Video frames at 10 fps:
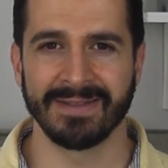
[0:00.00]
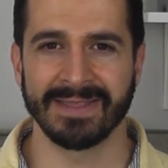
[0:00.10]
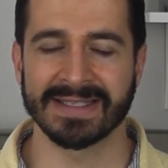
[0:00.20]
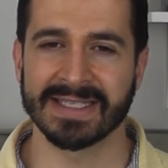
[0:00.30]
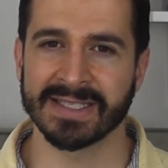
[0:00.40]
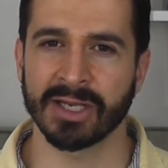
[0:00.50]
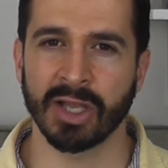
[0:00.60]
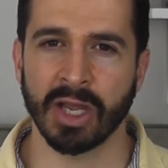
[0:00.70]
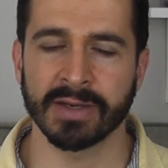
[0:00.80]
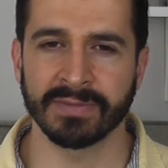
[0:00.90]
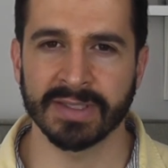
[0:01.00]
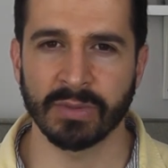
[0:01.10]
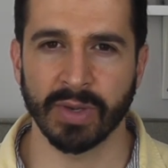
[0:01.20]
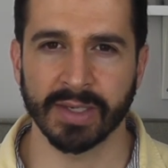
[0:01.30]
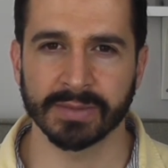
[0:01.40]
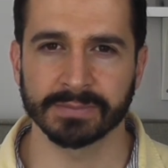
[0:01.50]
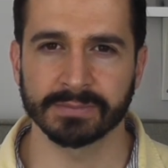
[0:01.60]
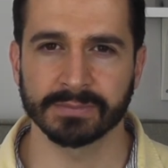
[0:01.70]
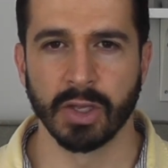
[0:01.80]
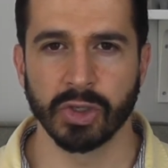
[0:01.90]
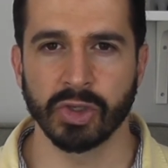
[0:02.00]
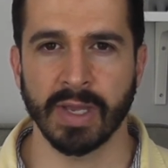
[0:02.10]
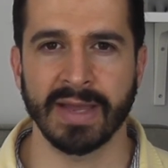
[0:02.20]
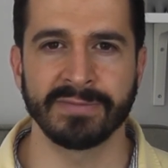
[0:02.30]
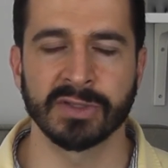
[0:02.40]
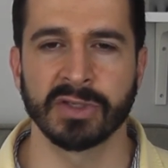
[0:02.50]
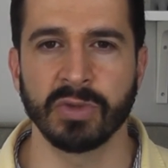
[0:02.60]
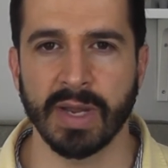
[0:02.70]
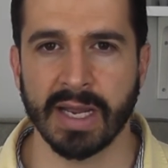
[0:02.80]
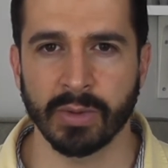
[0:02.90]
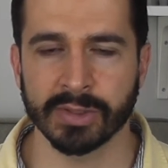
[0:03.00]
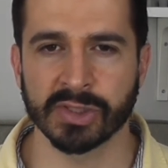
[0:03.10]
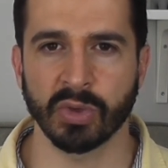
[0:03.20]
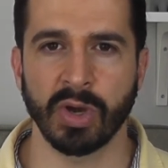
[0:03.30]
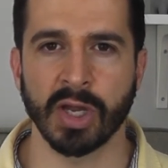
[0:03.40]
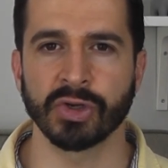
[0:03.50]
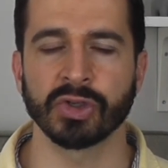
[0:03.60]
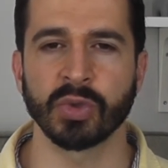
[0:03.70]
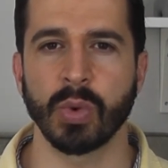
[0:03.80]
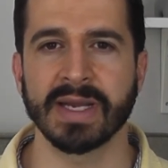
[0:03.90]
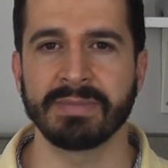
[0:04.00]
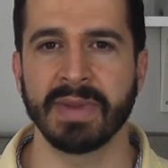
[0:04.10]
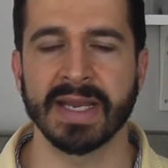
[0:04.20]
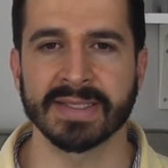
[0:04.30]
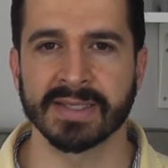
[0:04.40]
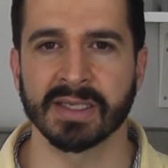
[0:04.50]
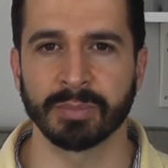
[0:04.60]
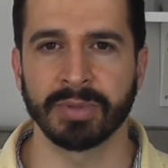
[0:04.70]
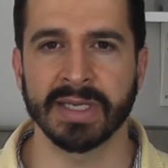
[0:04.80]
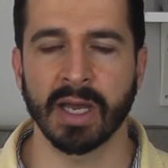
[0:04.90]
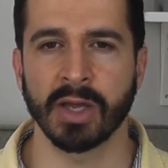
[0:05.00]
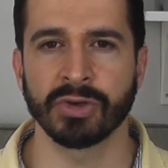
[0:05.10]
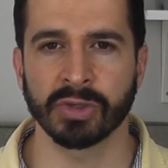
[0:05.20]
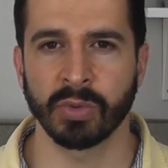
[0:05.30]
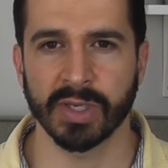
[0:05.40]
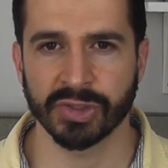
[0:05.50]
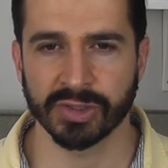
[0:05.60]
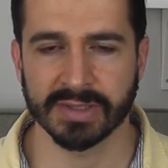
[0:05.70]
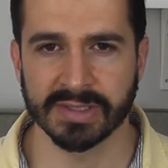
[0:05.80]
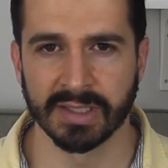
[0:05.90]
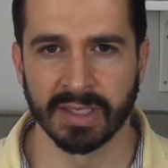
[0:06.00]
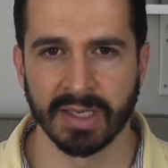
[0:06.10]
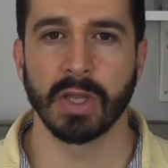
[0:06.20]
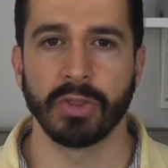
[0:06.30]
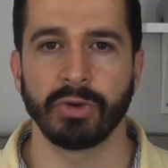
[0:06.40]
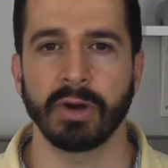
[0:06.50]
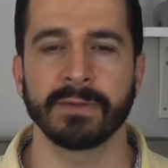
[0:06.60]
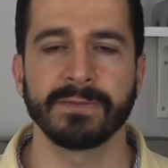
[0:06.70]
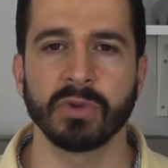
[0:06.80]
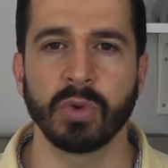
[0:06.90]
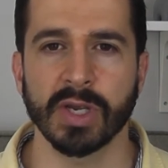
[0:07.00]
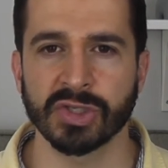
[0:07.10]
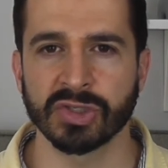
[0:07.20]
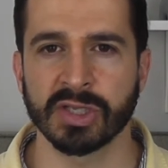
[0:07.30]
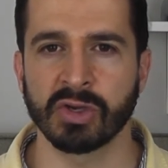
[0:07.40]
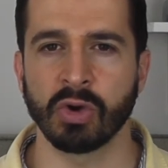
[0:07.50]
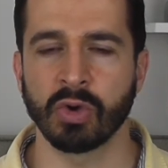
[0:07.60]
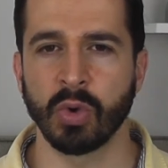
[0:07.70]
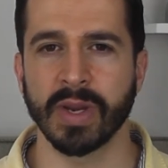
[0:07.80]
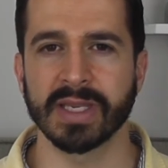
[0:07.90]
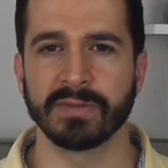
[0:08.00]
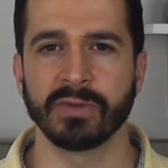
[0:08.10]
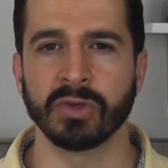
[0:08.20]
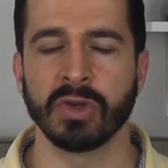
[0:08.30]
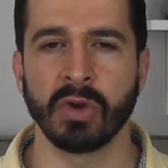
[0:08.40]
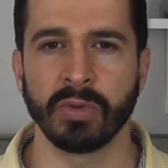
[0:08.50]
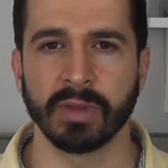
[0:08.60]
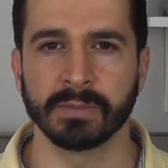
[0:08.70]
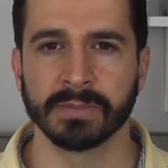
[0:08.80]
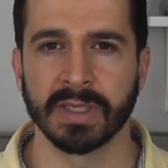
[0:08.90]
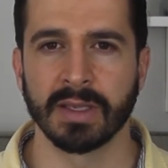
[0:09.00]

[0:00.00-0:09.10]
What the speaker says: This isn't a lot of leeway. You have 2 hours, so 120 minutes to complete 100 questions. There are a few questions that go quick if you know them,